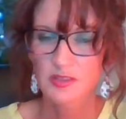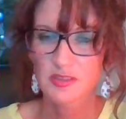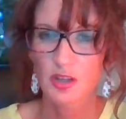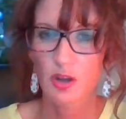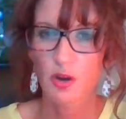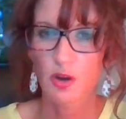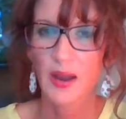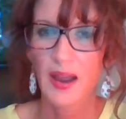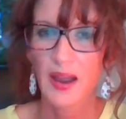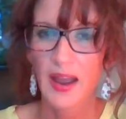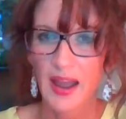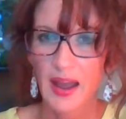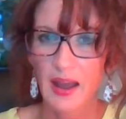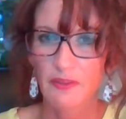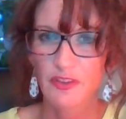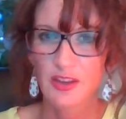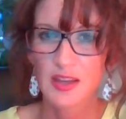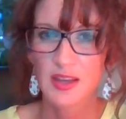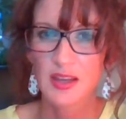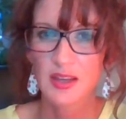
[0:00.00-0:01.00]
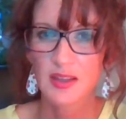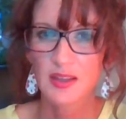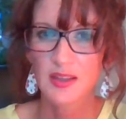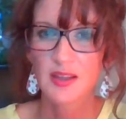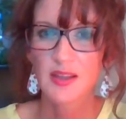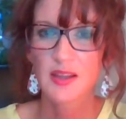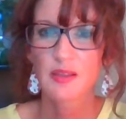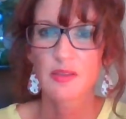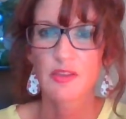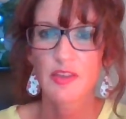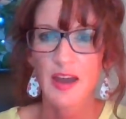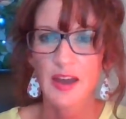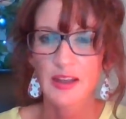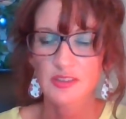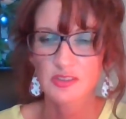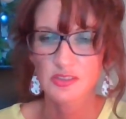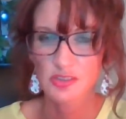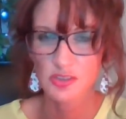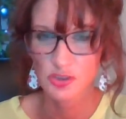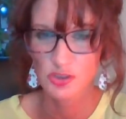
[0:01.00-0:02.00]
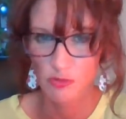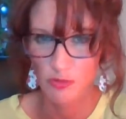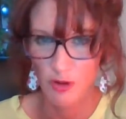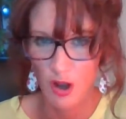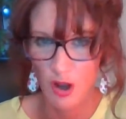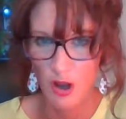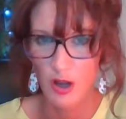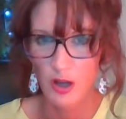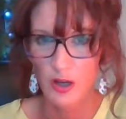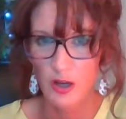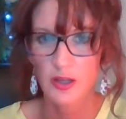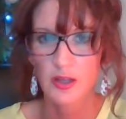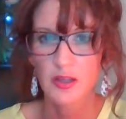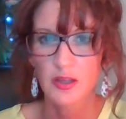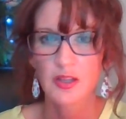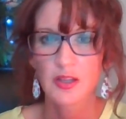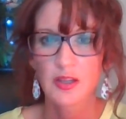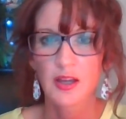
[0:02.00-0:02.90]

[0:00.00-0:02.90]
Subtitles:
So having that strong